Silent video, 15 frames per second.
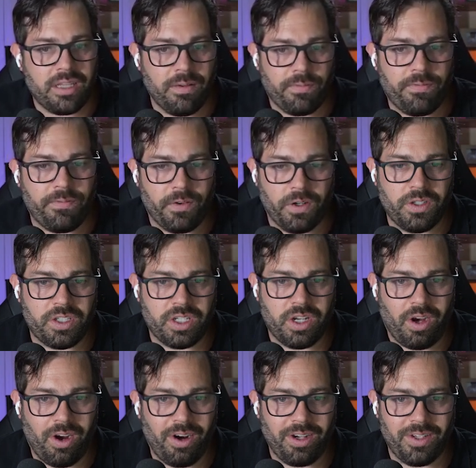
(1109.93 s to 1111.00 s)
the first
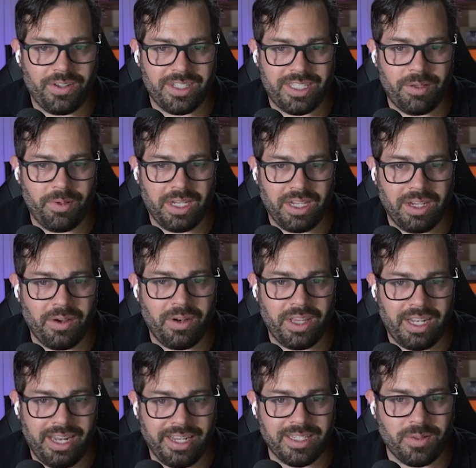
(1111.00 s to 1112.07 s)
card. You can see we can go to
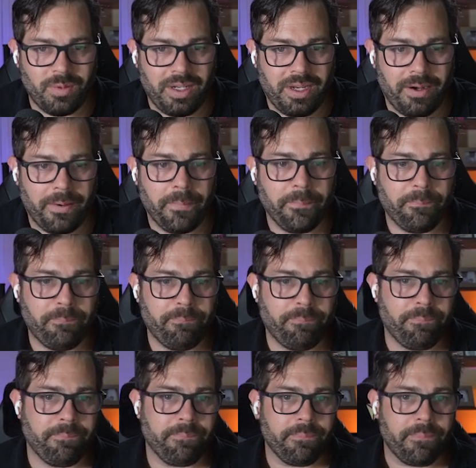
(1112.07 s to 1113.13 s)
the next one here.
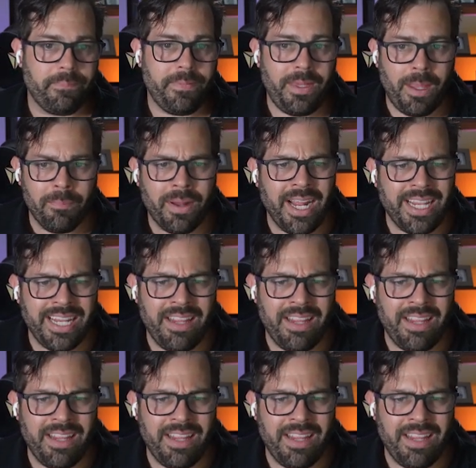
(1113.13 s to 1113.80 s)
But I can